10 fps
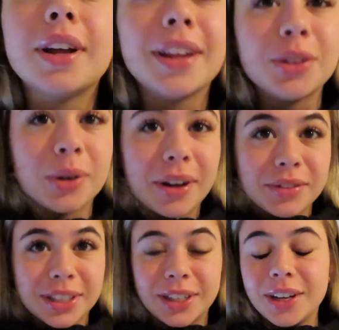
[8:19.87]
I like don't have
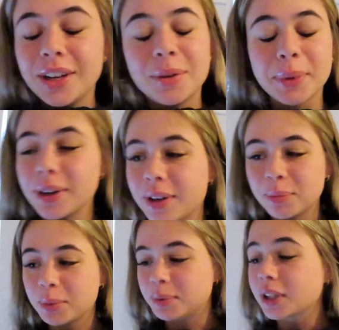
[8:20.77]
to, god,
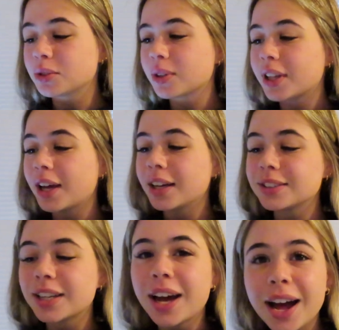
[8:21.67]
I'm obsessed with that.
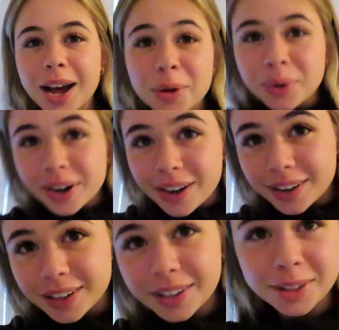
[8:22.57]
I wanna
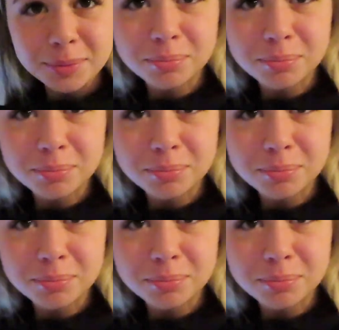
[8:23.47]
hug it.